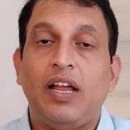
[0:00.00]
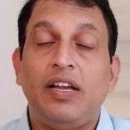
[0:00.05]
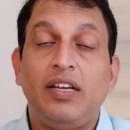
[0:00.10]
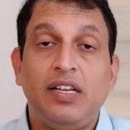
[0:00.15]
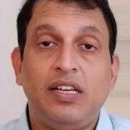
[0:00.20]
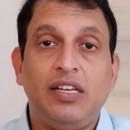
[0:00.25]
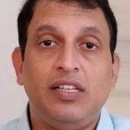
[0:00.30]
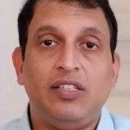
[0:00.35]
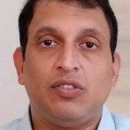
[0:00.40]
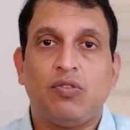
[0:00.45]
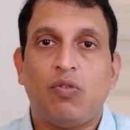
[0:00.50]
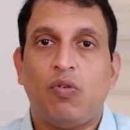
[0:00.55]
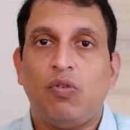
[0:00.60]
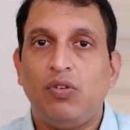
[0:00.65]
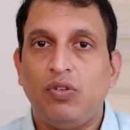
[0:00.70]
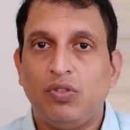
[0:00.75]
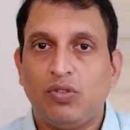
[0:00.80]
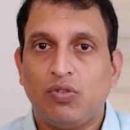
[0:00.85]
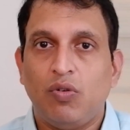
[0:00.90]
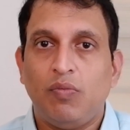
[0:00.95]
Ideally is
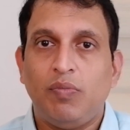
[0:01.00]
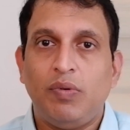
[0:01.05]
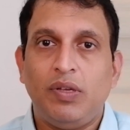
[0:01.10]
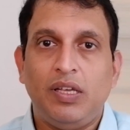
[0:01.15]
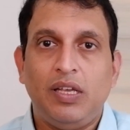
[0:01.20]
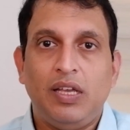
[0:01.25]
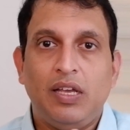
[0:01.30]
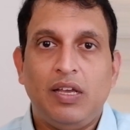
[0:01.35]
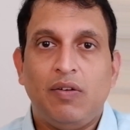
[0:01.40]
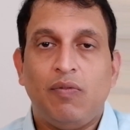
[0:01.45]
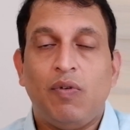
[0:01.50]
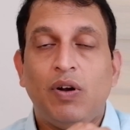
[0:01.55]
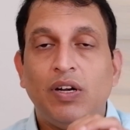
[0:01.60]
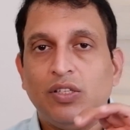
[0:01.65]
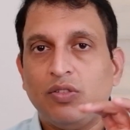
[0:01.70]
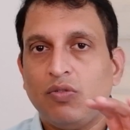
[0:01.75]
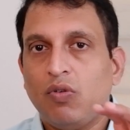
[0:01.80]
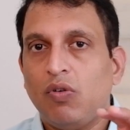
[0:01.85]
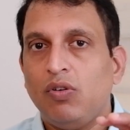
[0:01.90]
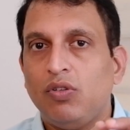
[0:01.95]
colonoscopy. What
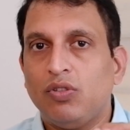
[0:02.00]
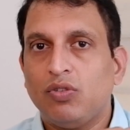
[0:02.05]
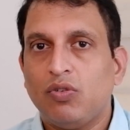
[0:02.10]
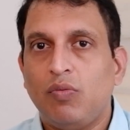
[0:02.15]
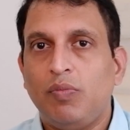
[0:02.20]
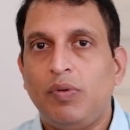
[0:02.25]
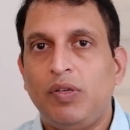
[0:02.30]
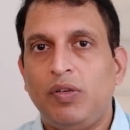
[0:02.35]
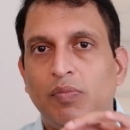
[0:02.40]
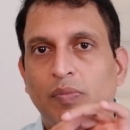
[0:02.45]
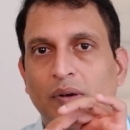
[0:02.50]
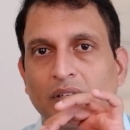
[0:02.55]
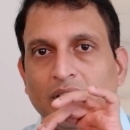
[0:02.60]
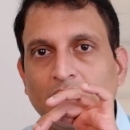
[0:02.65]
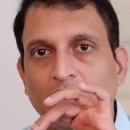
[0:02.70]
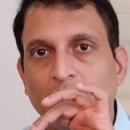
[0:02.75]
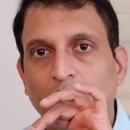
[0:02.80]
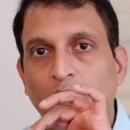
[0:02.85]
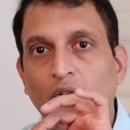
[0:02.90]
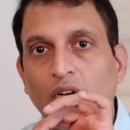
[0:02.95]
is colonoscopy? You
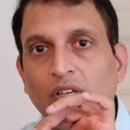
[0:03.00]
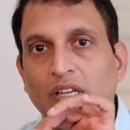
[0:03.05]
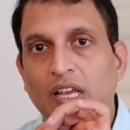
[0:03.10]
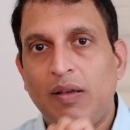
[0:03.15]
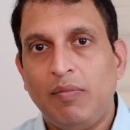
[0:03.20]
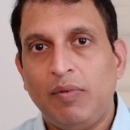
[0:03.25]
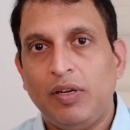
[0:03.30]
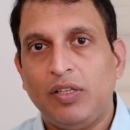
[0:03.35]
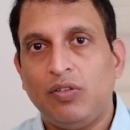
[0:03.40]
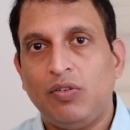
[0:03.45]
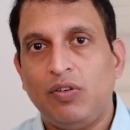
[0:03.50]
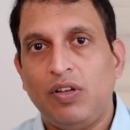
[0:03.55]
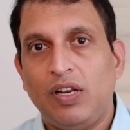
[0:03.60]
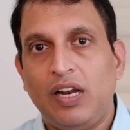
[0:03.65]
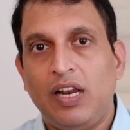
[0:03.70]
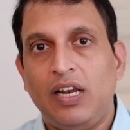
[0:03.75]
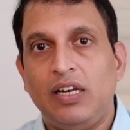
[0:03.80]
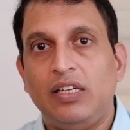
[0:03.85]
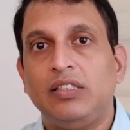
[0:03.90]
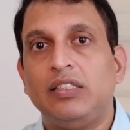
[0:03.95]
pass a small camera through
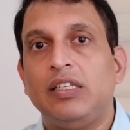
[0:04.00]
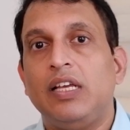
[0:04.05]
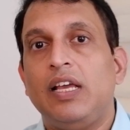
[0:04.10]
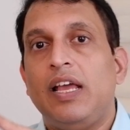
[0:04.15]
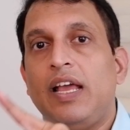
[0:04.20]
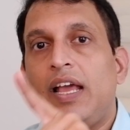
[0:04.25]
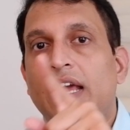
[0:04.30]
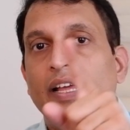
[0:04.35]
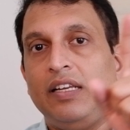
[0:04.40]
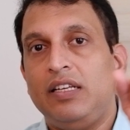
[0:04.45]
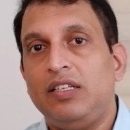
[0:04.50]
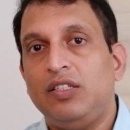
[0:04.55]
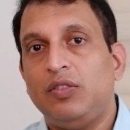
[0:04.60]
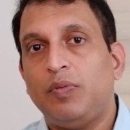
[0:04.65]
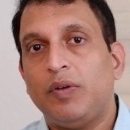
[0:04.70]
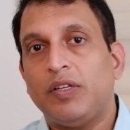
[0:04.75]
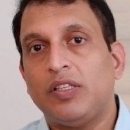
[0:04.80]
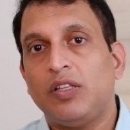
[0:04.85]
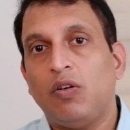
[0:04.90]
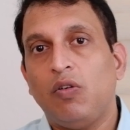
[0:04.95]
your anus and
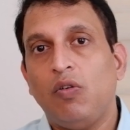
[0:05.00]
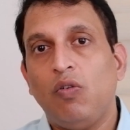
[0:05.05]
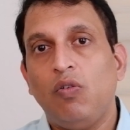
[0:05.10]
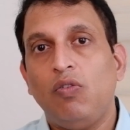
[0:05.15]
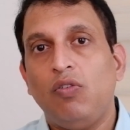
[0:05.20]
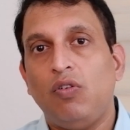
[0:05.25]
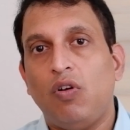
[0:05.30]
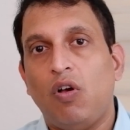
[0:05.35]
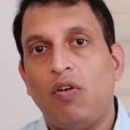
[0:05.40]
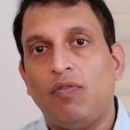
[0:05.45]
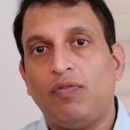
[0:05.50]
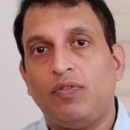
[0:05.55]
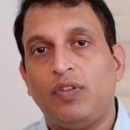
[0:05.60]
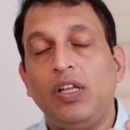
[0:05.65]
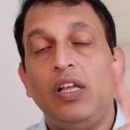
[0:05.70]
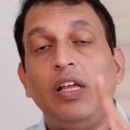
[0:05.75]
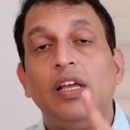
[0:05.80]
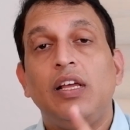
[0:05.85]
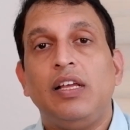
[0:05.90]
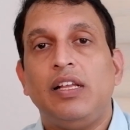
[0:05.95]
inspect the whole of
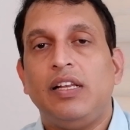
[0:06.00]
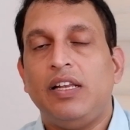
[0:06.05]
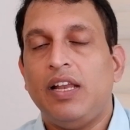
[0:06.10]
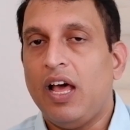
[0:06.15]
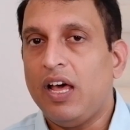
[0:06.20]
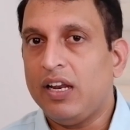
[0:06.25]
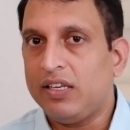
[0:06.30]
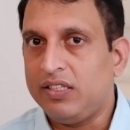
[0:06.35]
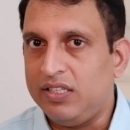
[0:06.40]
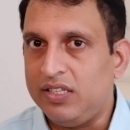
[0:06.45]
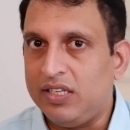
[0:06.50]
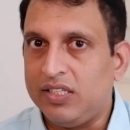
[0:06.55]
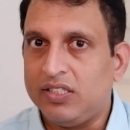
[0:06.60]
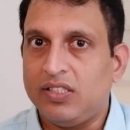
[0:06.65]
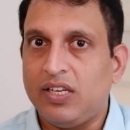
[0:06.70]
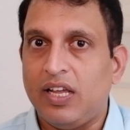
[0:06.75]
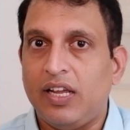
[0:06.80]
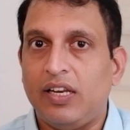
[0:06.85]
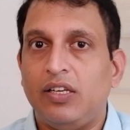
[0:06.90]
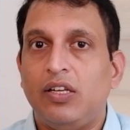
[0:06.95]
the large
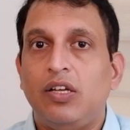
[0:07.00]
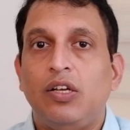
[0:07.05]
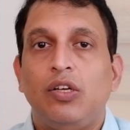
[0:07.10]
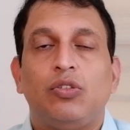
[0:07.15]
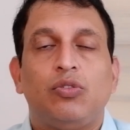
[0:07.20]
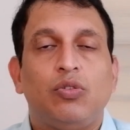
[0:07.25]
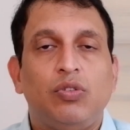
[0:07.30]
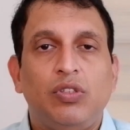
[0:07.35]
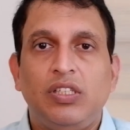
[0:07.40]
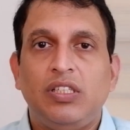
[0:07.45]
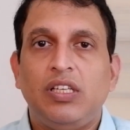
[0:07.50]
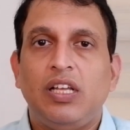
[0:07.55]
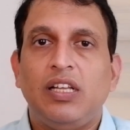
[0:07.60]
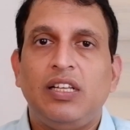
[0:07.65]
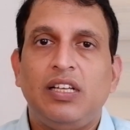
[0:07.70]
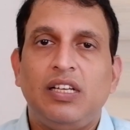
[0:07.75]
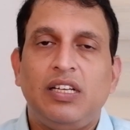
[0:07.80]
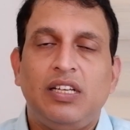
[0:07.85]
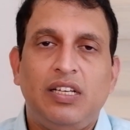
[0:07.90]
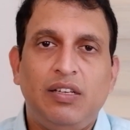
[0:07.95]
intestine. So these are
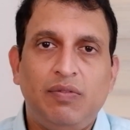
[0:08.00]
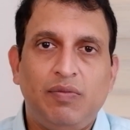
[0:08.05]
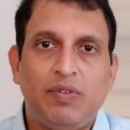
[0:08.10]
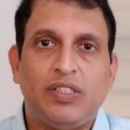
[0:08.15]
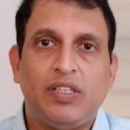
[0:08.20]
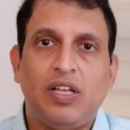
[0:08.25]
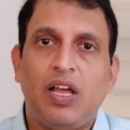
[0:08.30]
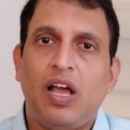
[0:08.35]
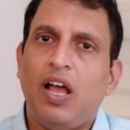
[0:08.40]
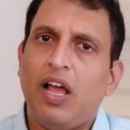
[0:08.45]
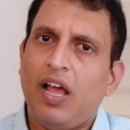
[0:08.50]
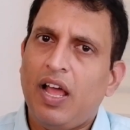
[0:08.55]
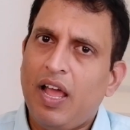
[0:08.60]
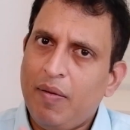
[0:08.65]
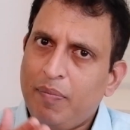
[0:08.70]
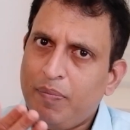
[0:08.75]
the investigations.